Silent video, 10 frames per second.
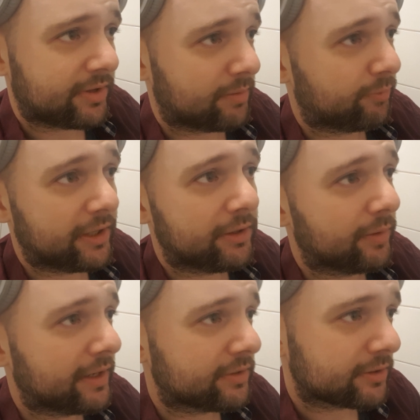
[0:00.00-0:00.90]
video
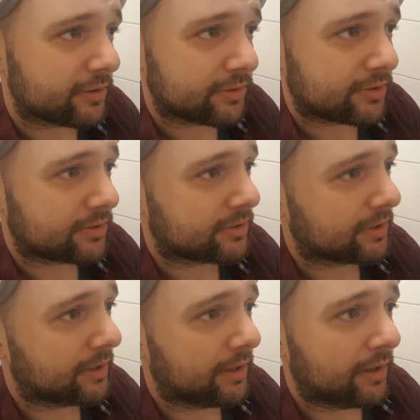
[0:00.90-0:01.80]
editors,
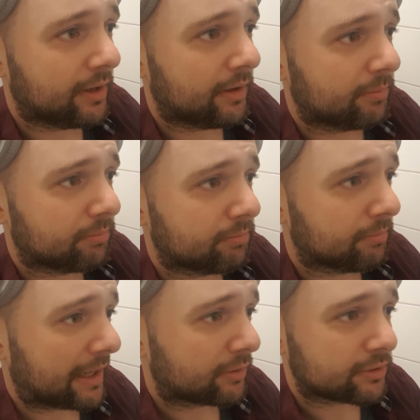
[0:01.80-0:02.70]

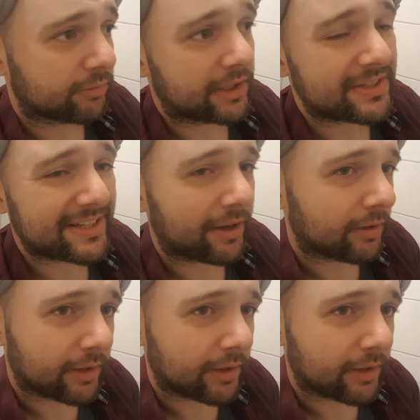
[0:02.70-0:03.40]
Microsoft Excel,